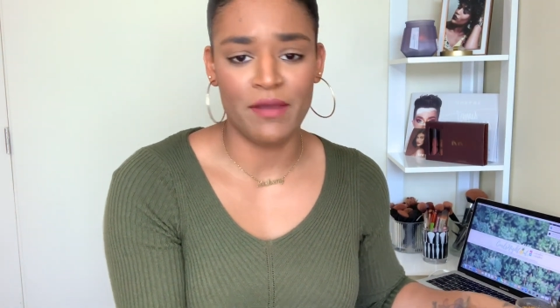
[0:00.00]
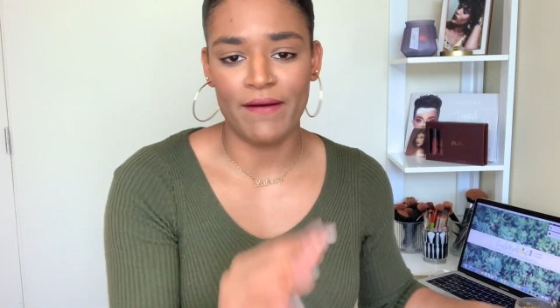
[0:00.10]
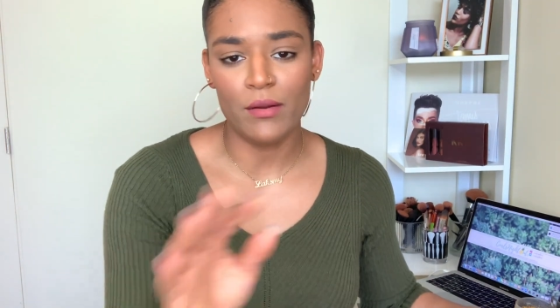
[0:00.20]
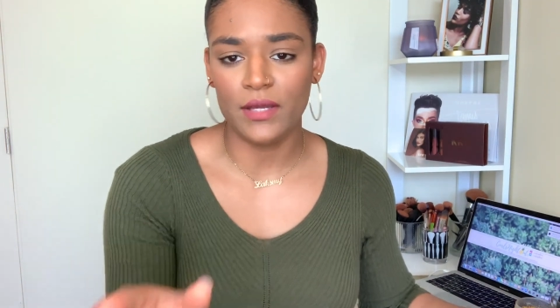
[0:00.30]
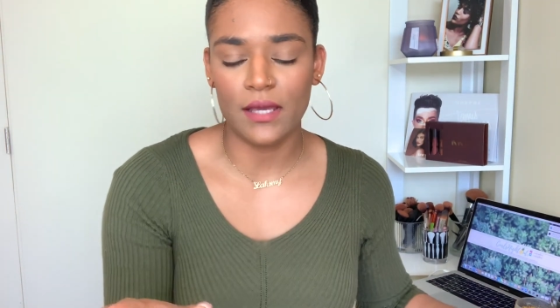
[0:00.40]
If
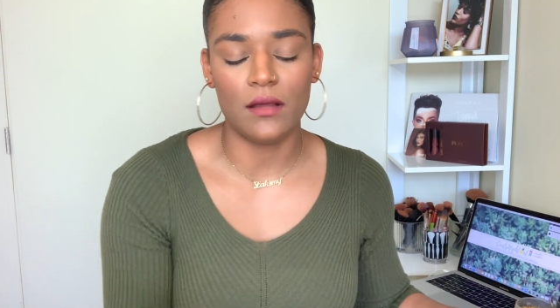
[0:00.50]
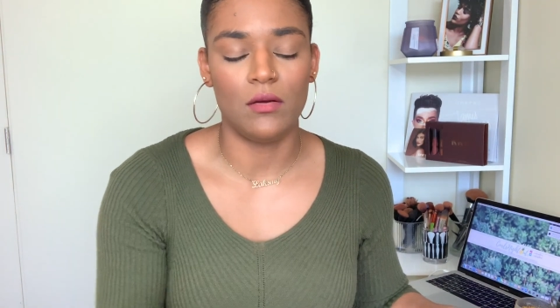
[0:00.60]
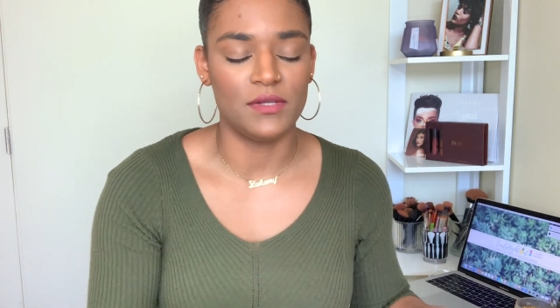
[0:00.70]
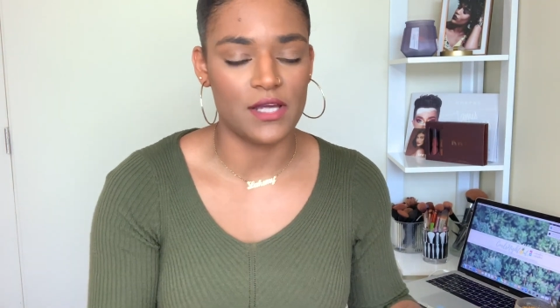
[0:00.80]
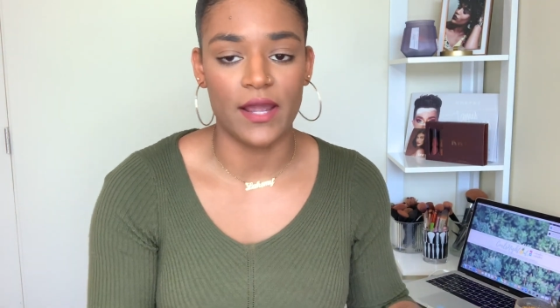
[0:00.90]

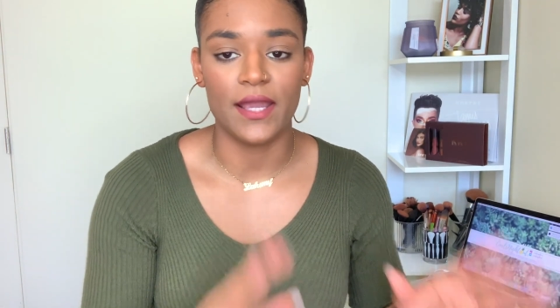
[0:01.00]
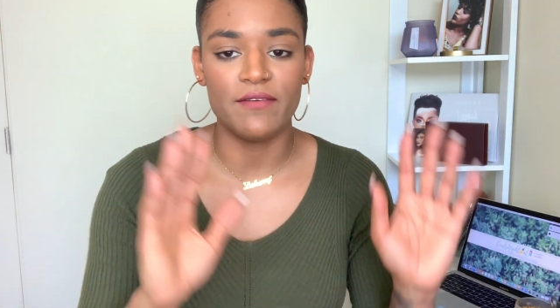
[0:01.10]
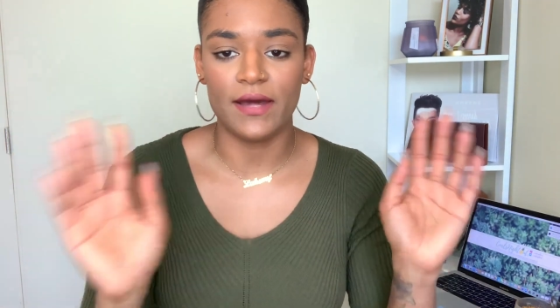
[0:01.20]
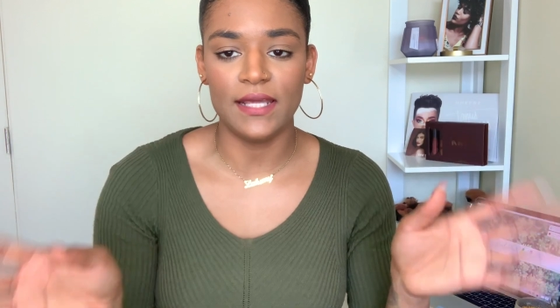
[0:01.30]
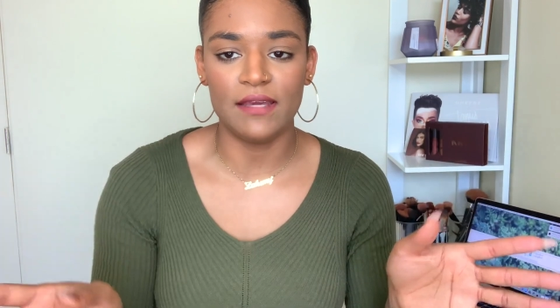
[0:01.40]

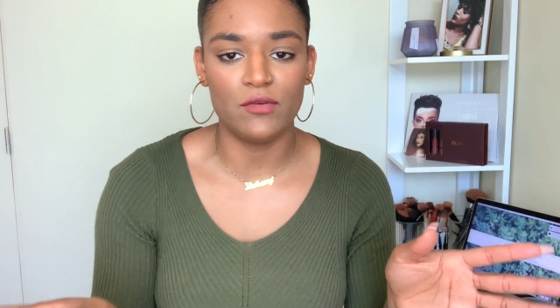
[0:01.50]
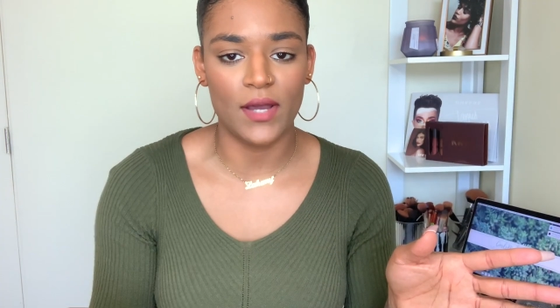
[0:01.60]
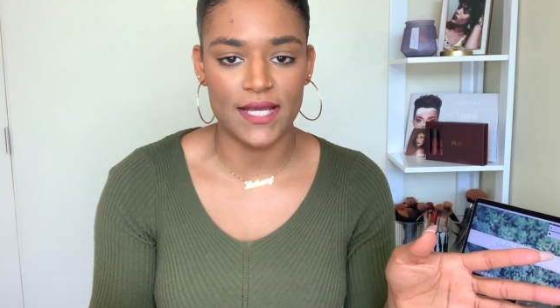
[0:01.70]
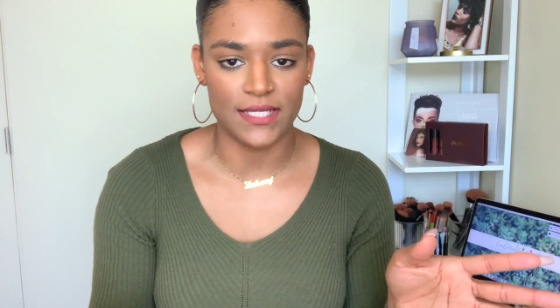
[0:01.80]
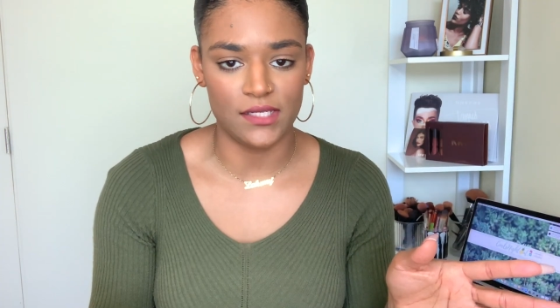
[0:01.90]
I didn't give you
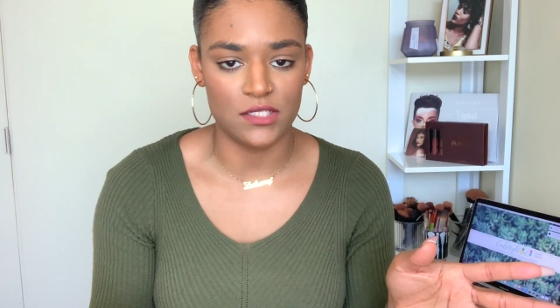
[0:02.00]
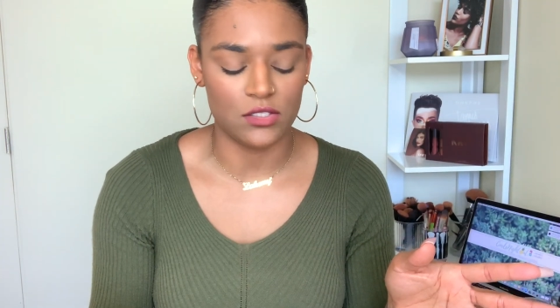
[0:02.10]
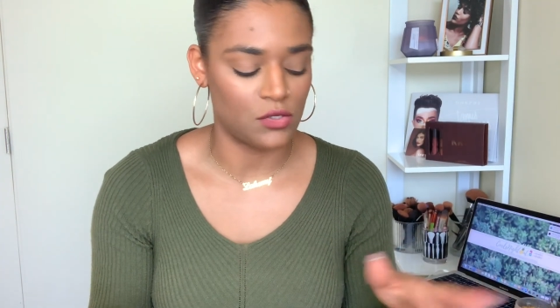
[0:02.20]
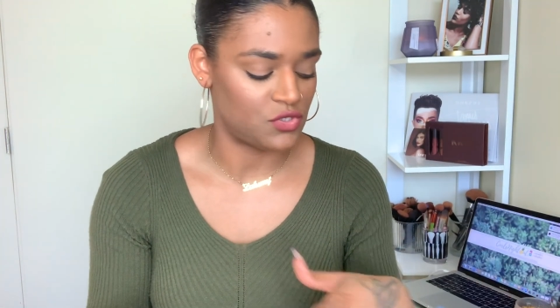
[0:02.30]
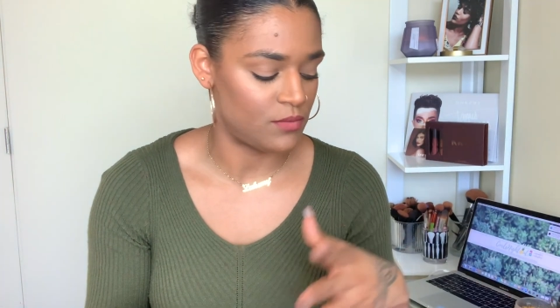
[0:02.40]
guys any
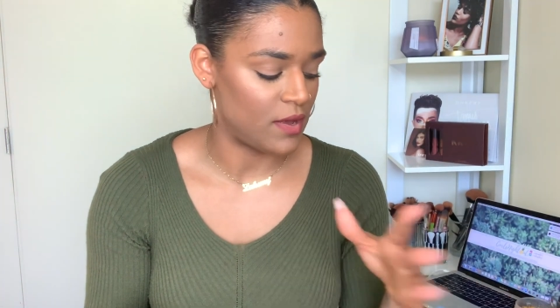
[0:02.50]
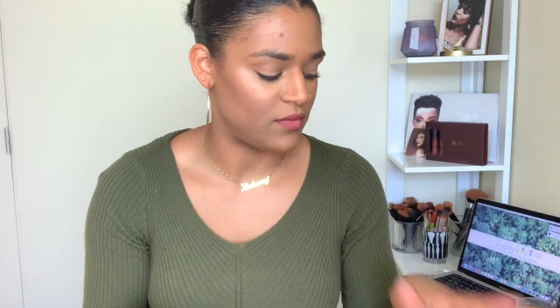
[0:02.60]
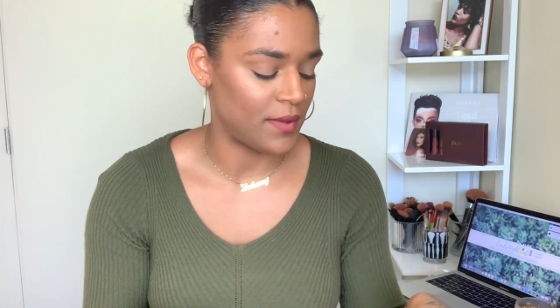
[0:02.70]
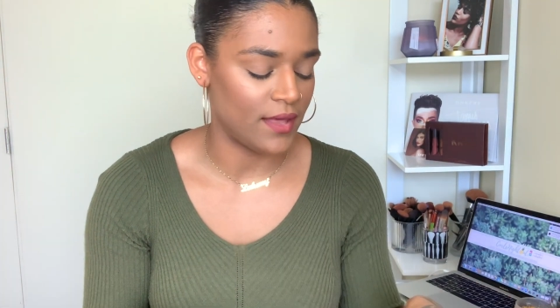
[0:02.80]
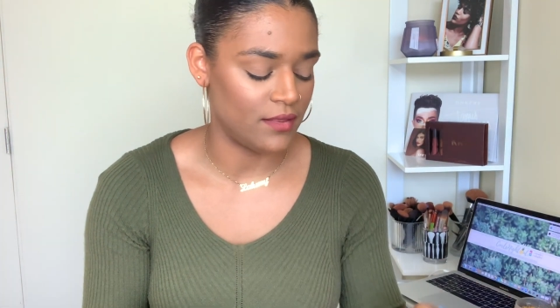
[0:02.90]
disclosure
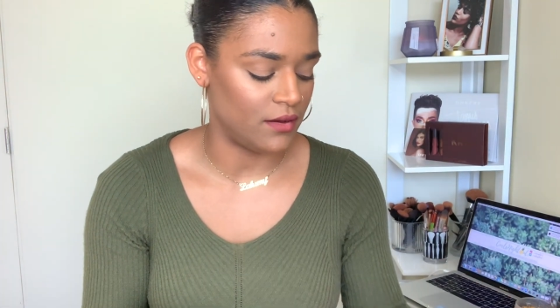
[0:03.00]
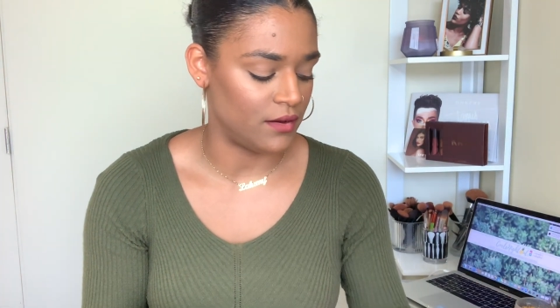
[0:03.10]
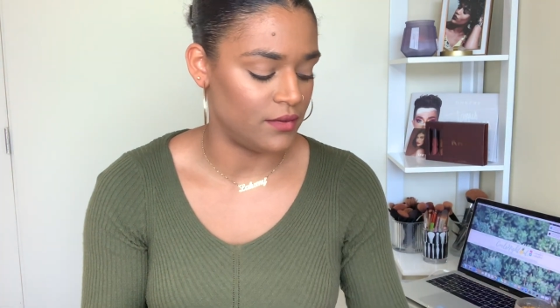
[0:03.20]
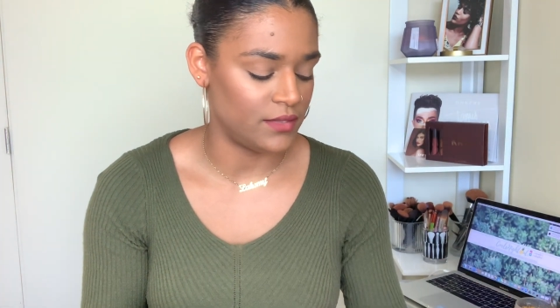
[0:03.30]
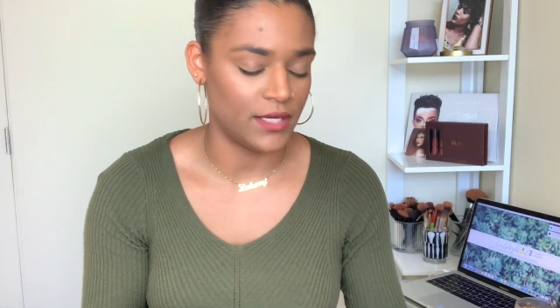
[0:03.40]
about
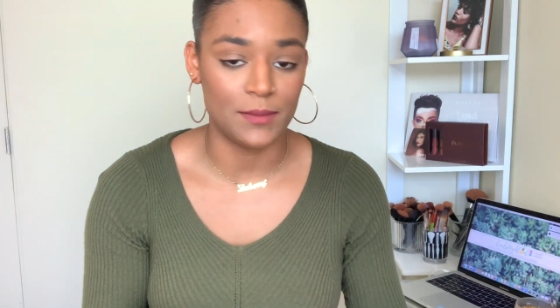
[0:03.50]
the